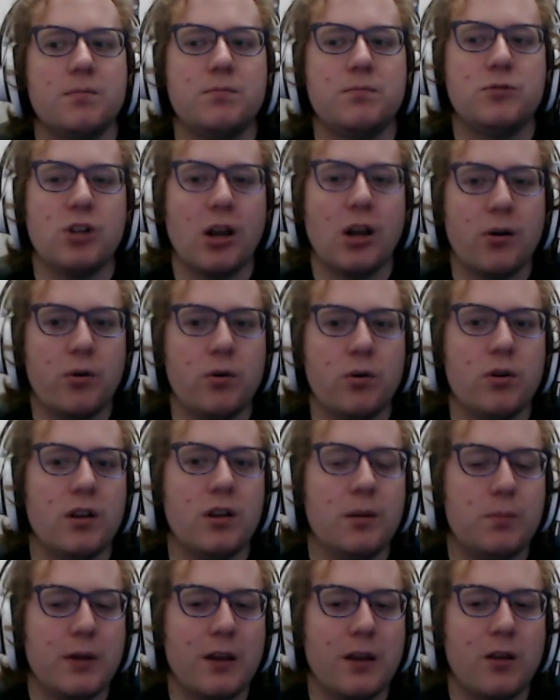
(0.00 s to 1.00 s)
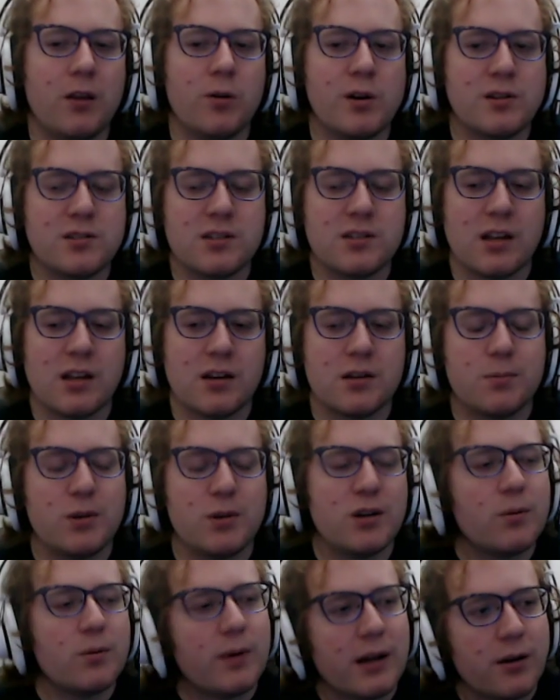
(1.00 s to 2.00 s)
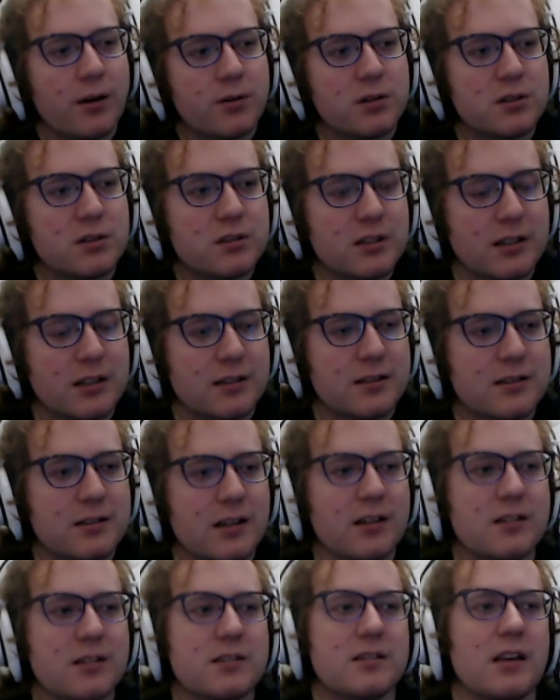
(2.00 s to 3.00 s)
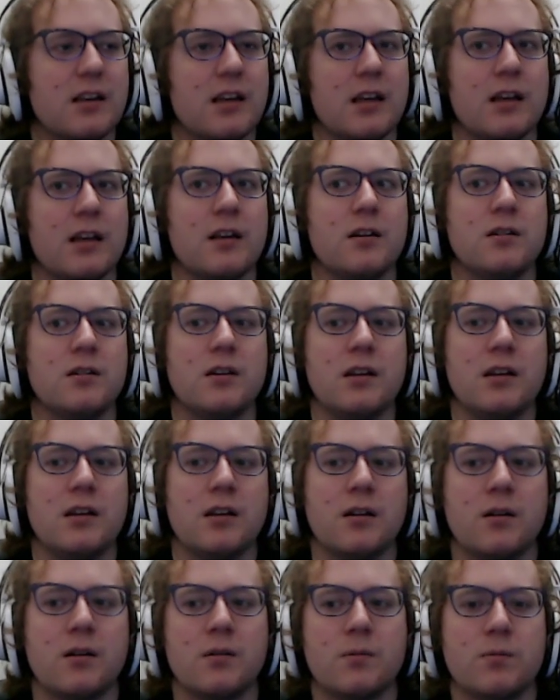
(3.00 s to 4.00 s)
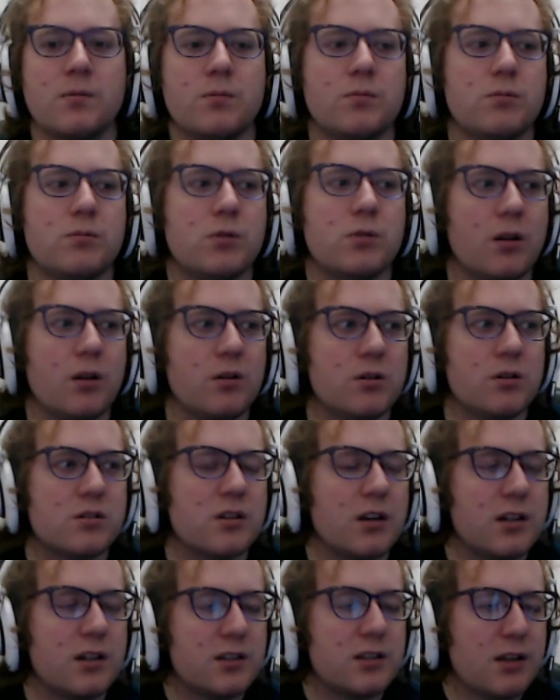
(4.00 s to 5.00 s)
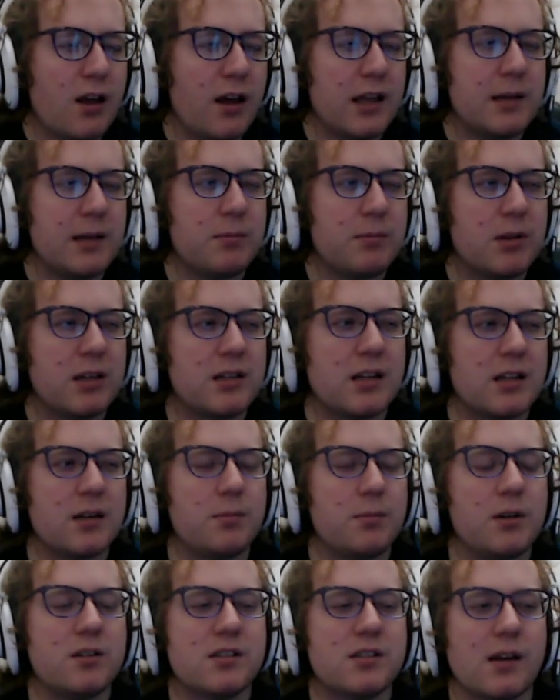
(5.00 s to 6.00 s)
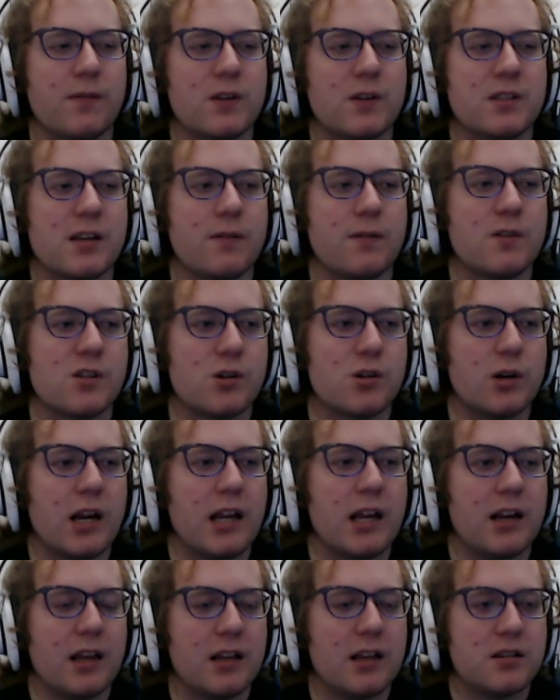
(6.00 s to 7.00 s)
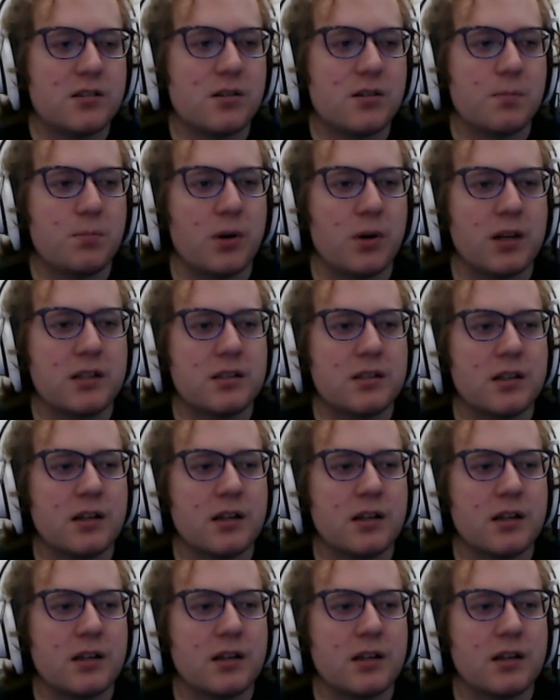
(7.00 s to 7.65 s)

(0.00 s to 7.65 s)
Generally, big units tend to be around 6/6, and in colors like Time, they tend to be 7/7s or 8/8s. But